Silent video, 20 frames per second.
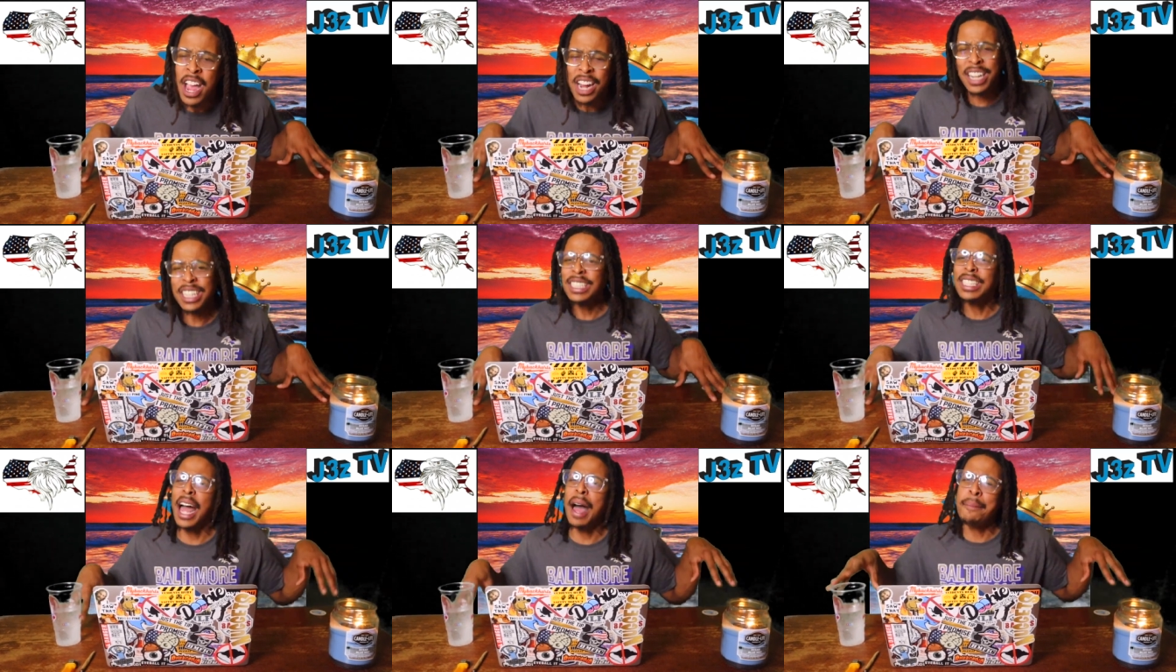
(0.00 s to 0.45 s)

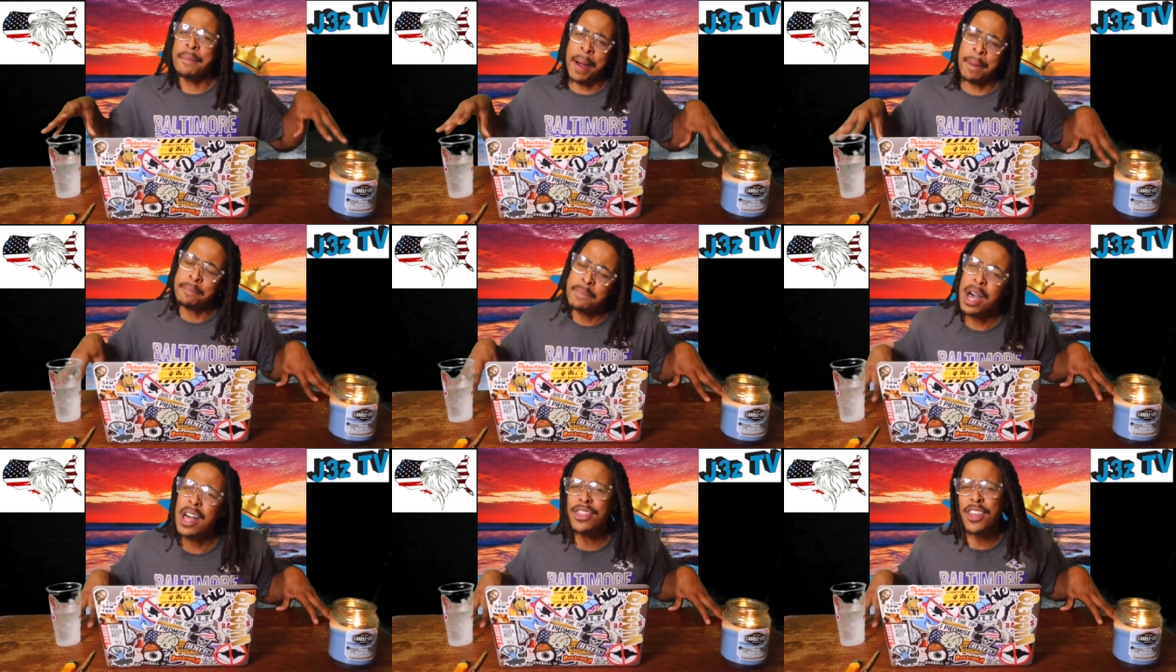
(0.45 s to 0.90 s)
Cause I'm
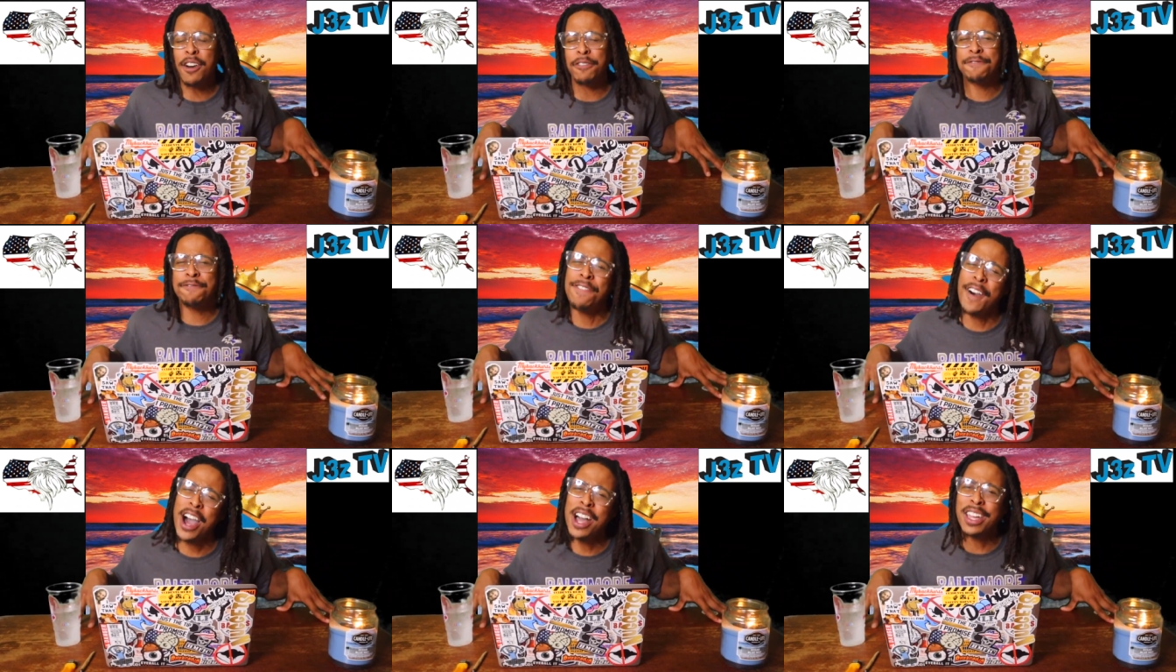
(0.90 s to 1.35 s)
a
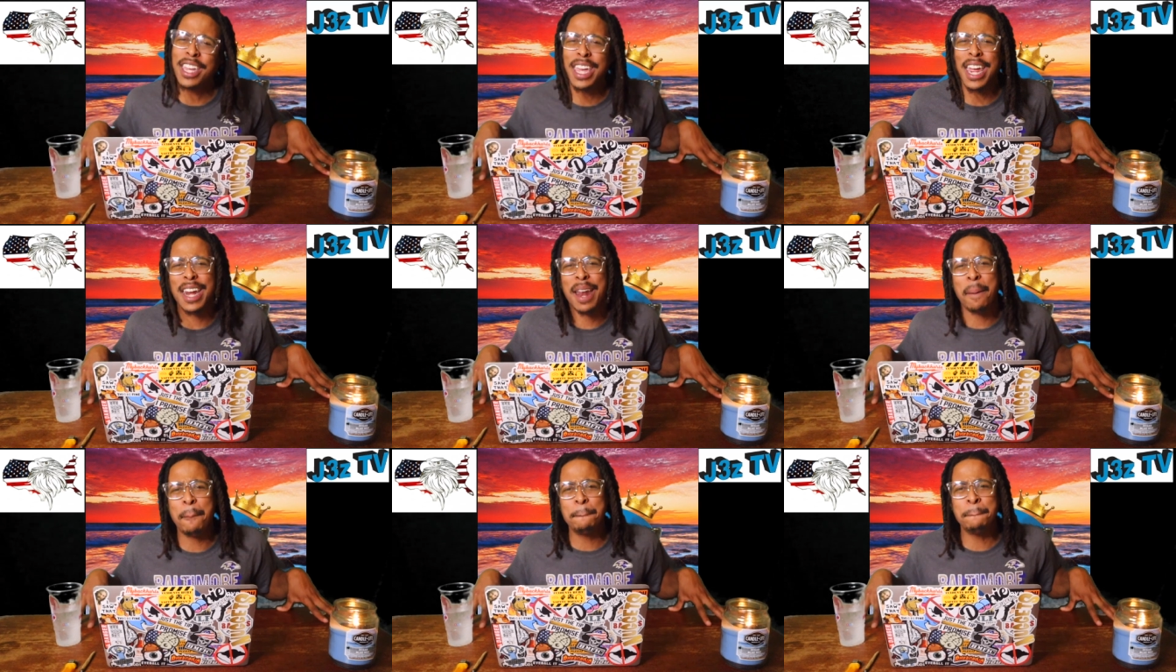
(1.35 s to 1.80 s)

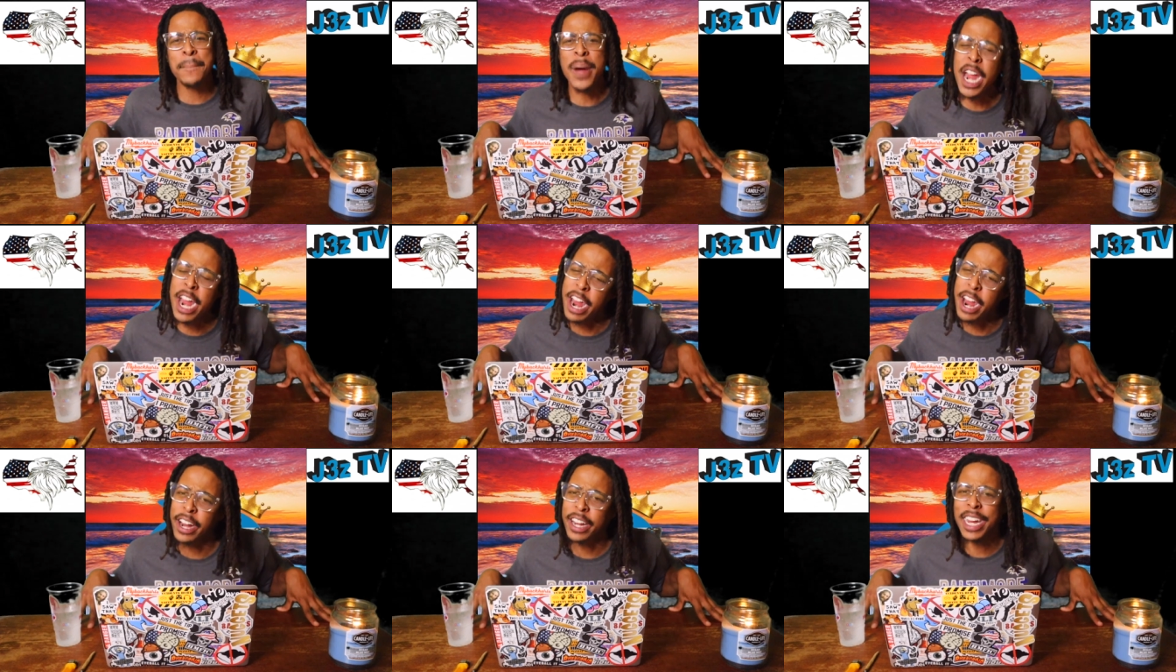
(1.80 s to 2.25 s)
motherfucking
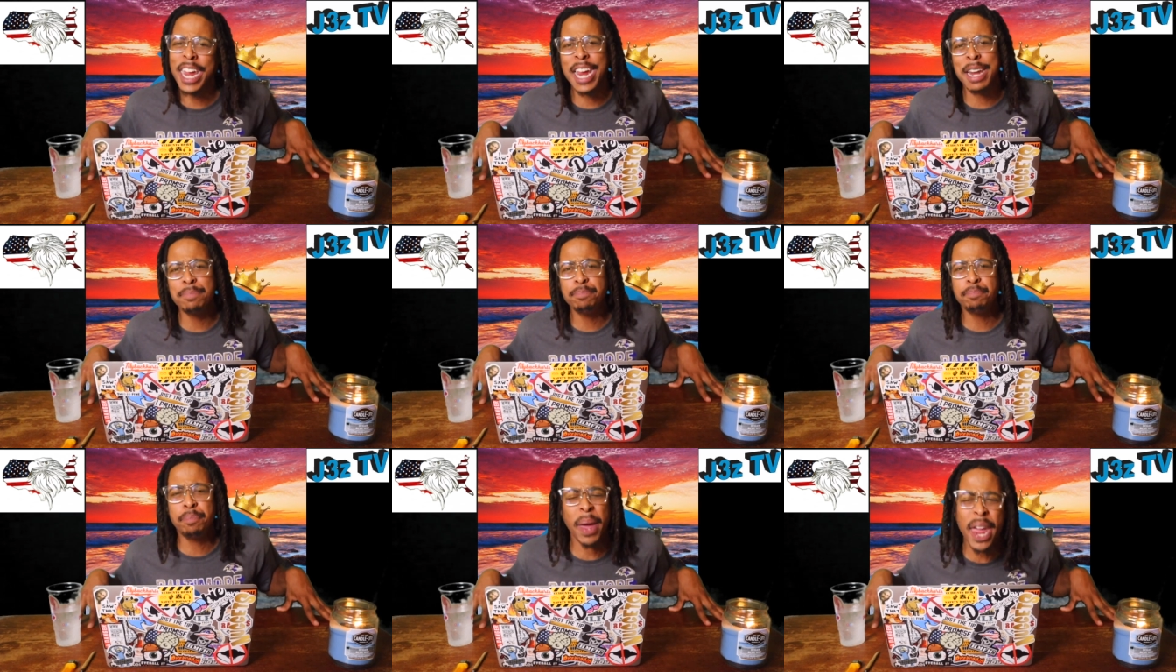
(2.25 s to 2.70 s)

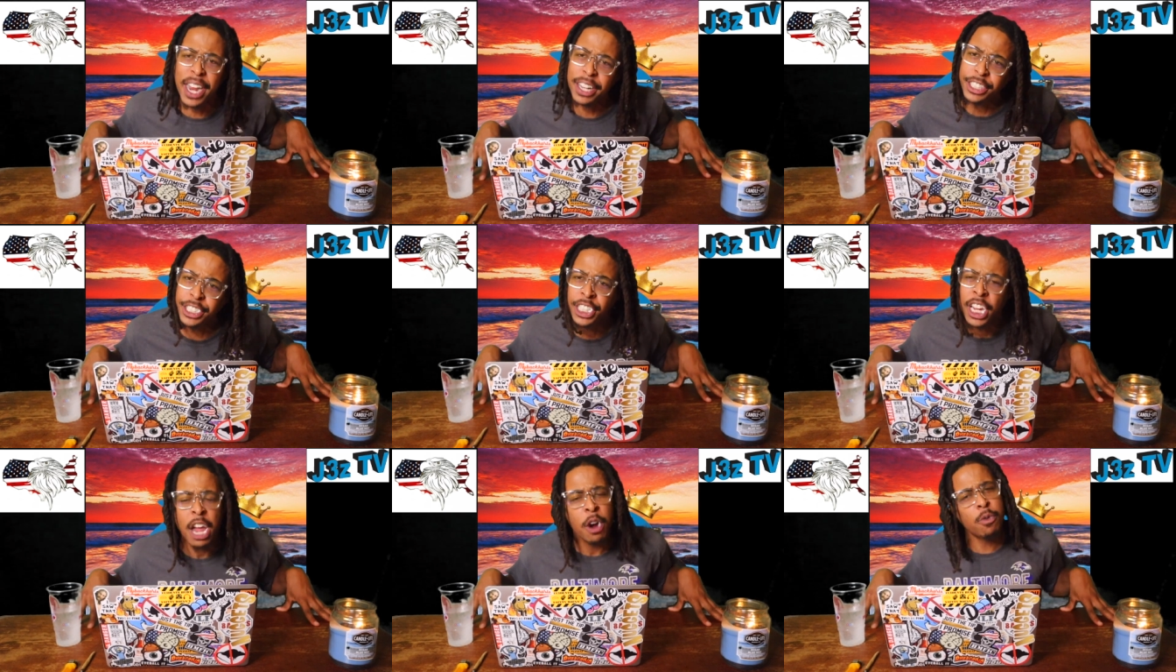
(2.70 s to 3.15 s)
American
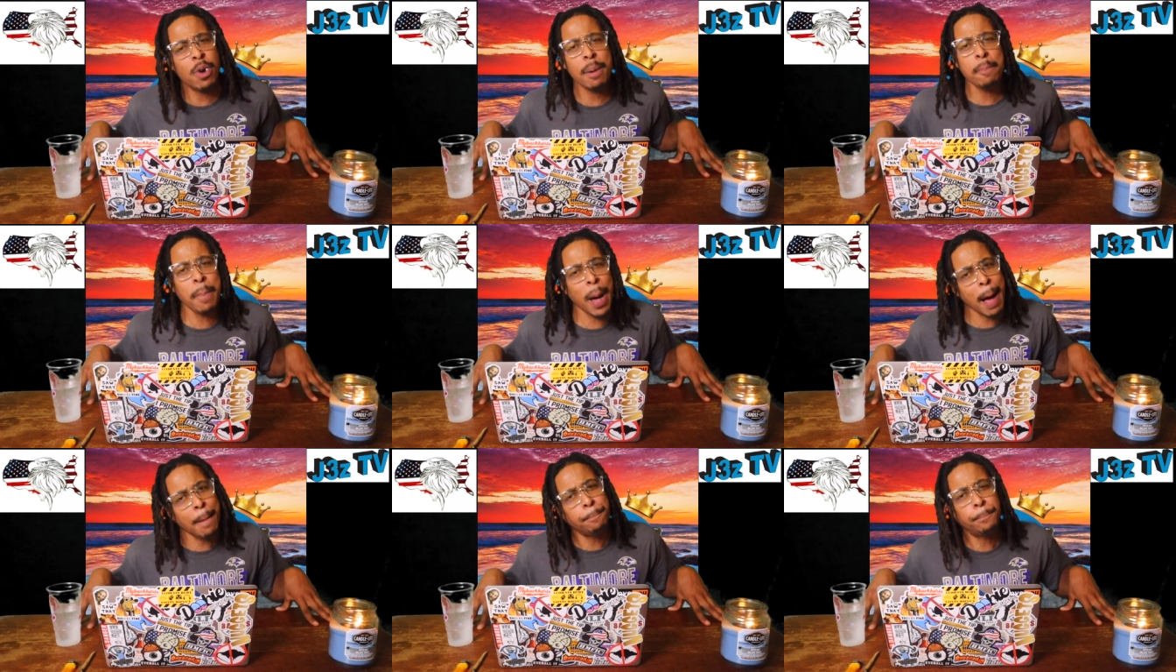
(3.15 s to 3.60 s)
bitch
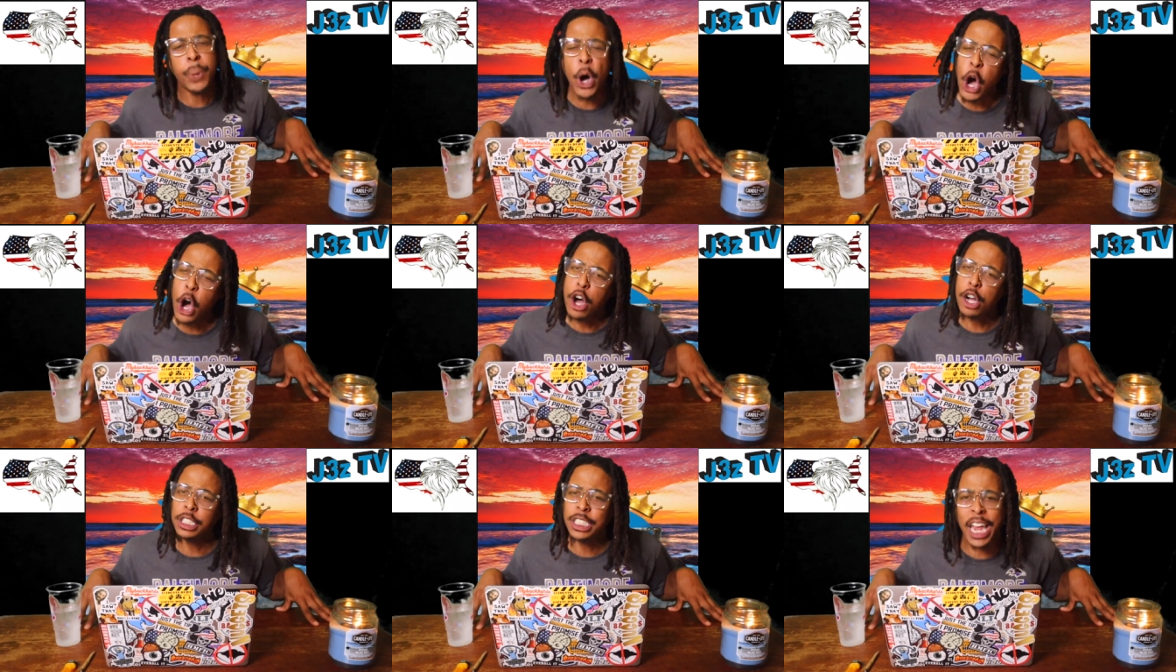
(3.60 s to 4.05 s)
with my
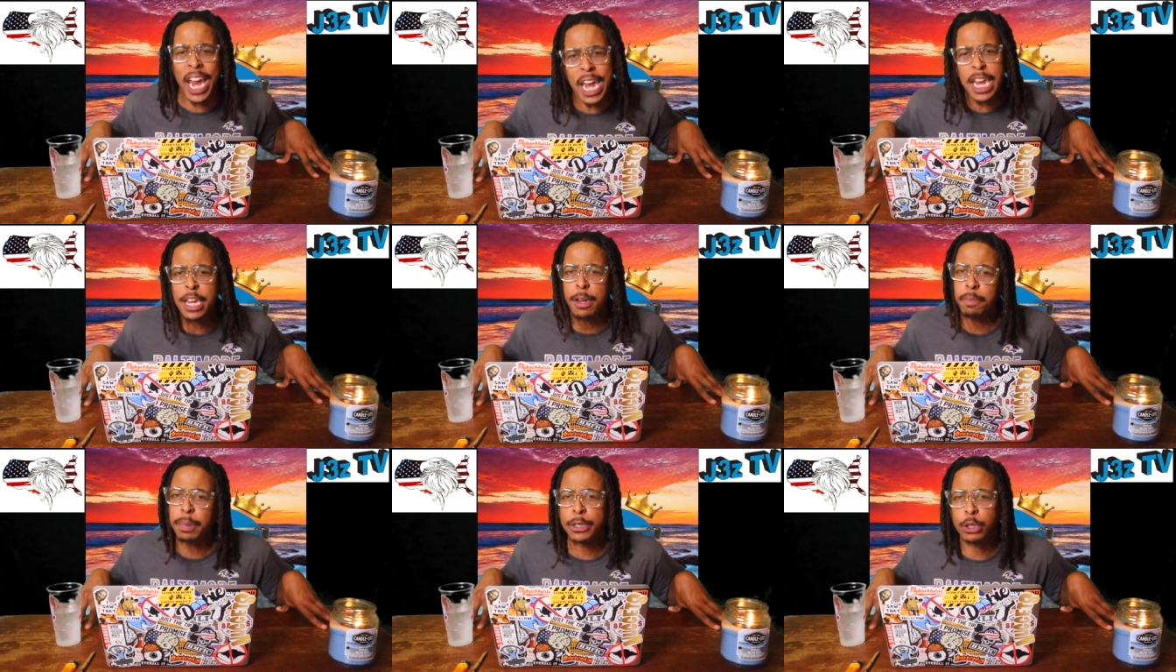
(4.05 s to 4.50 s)
balls
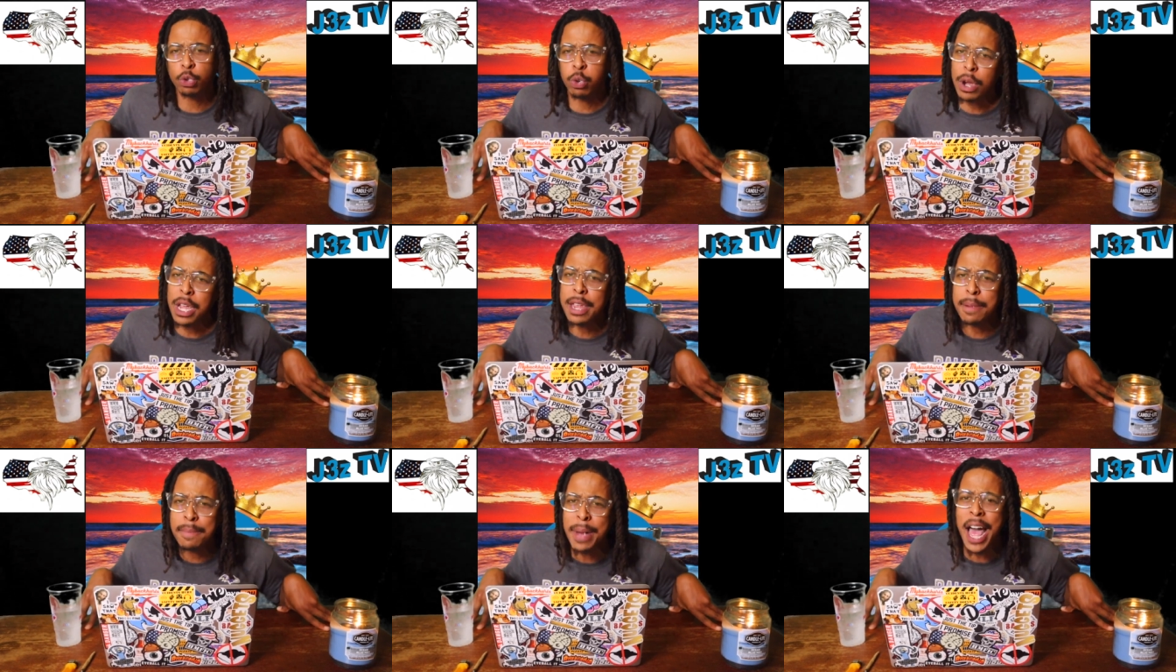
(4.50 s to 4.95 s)
hanging
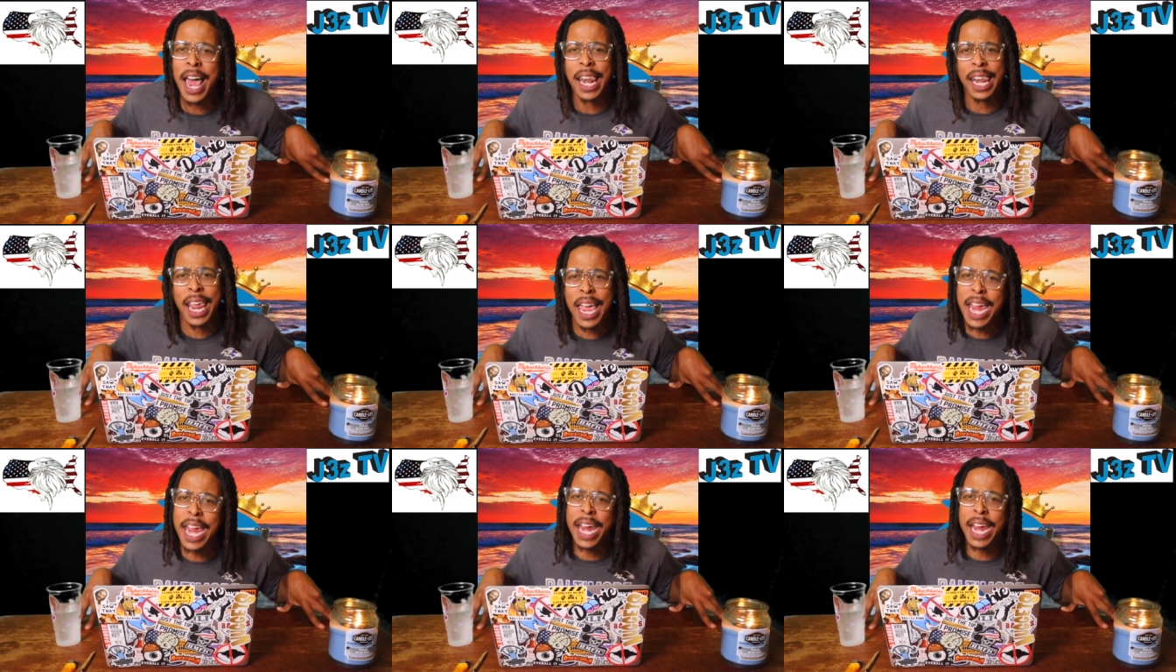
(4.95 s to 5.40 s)
between my
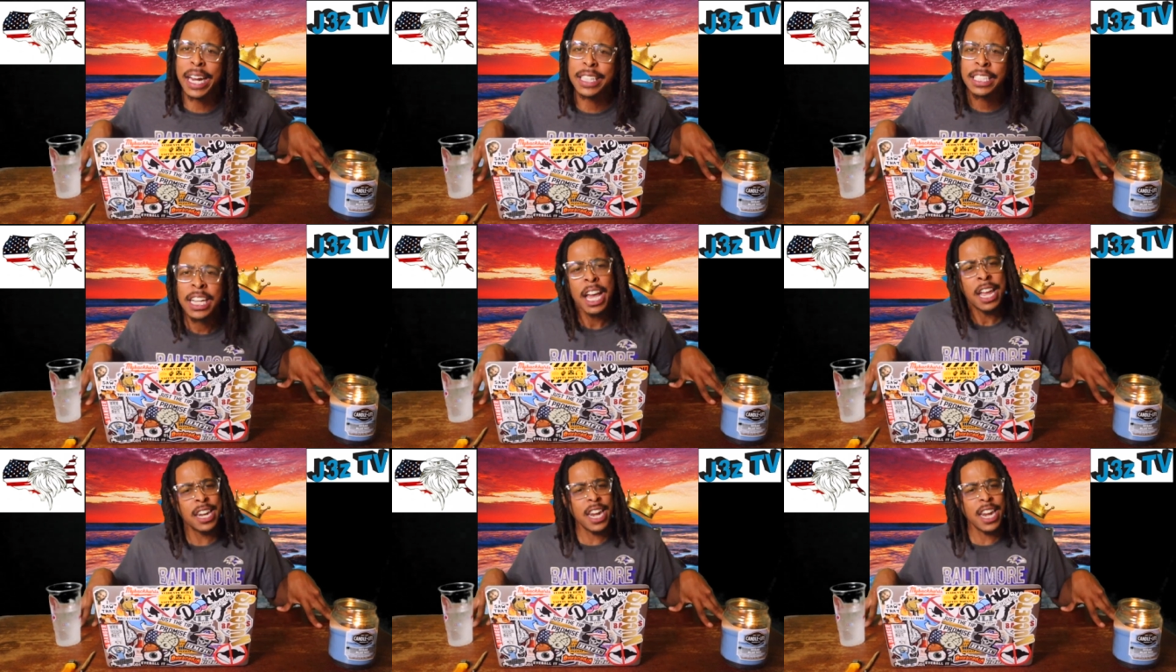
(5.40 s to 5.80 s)
legs.